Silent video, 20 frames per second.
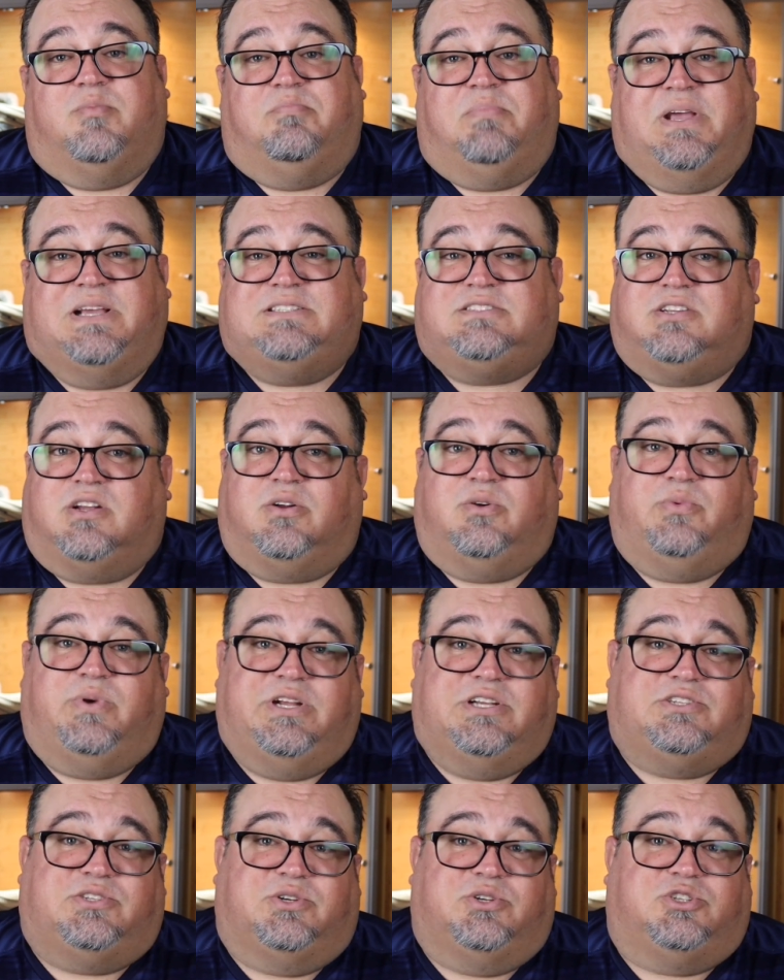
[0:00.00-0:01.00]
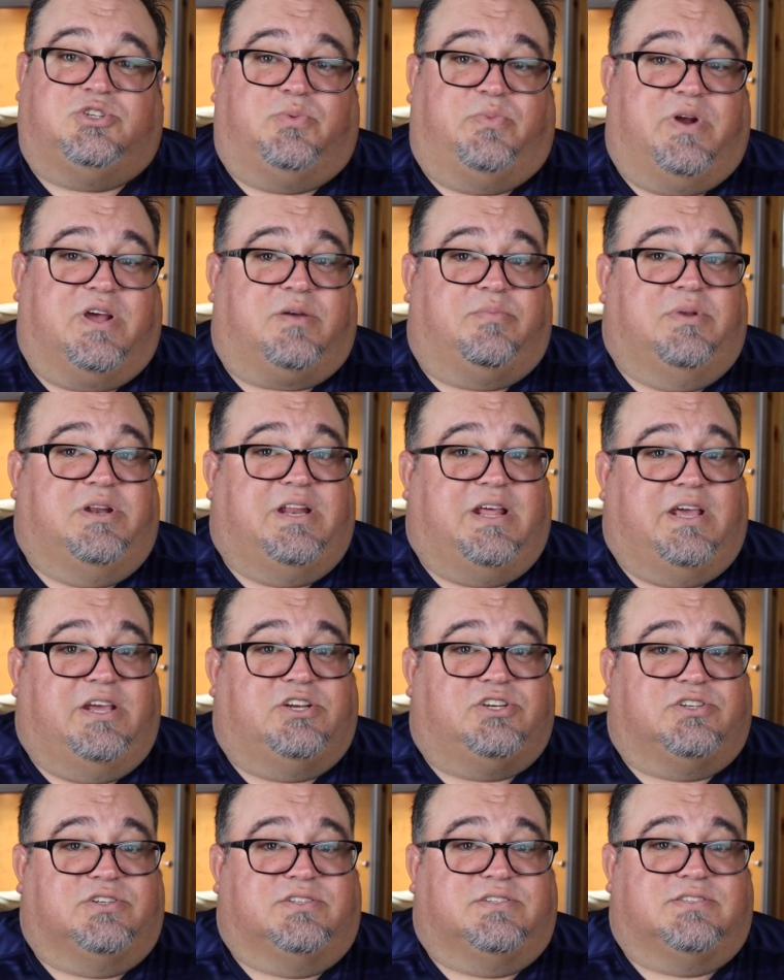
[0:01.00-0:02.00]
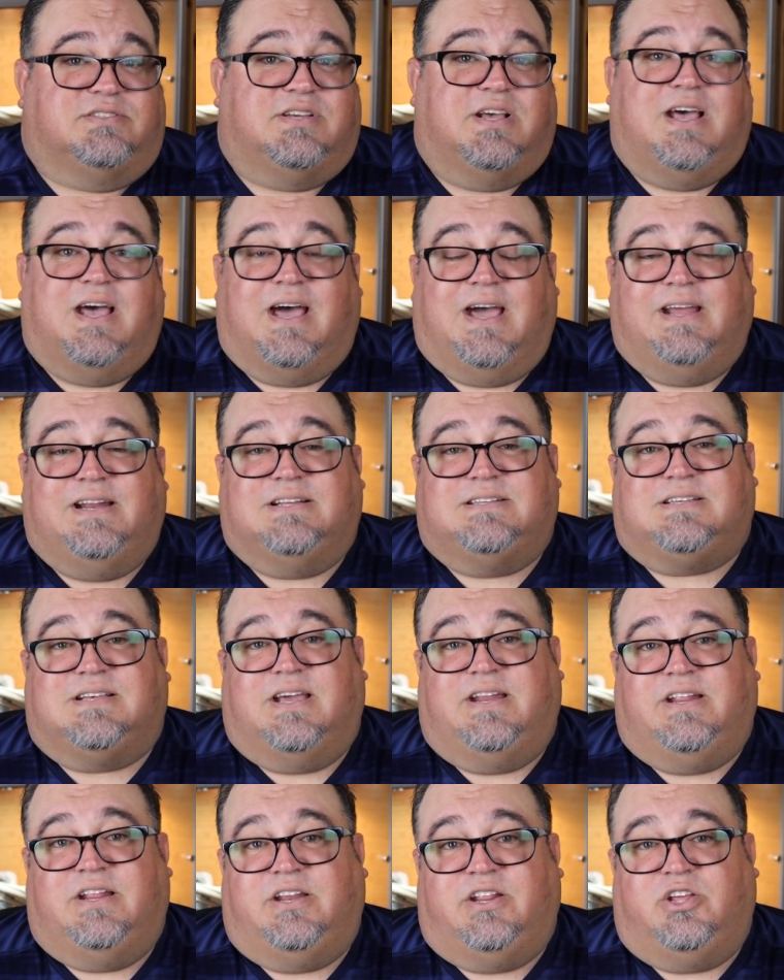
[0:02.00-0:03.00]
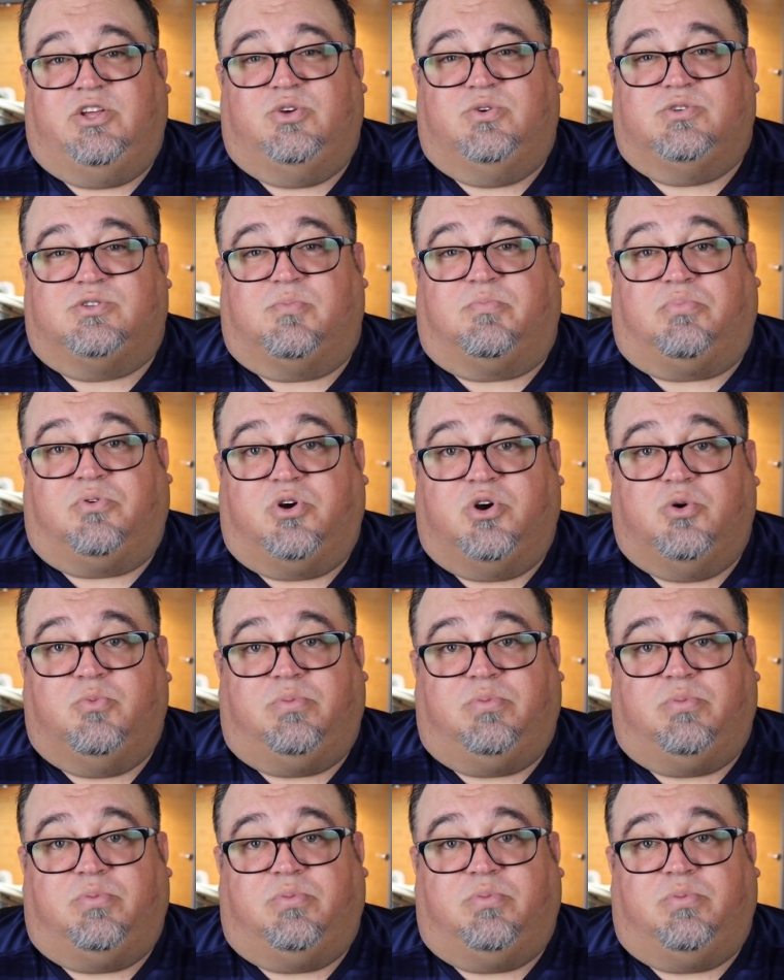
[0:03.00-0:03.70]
Based on research and recommendations, I decided to use a Pro